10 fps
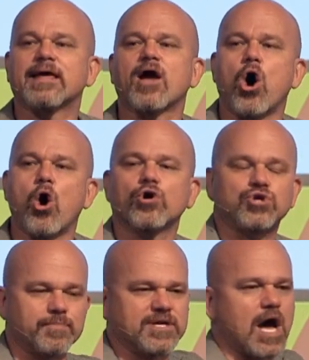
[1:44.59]
like all
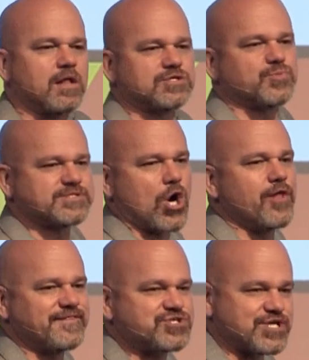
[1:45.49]
human knowledge was
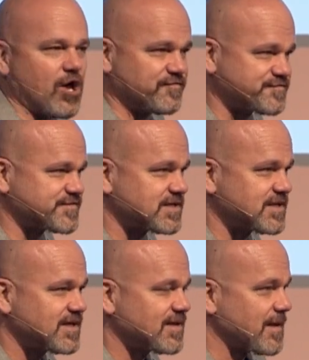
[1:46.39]
on the shelf,
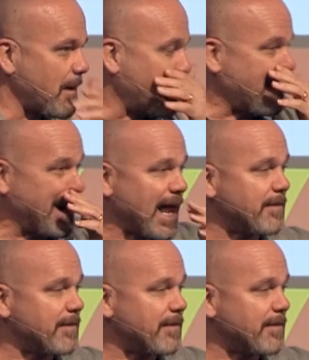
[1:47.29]
right?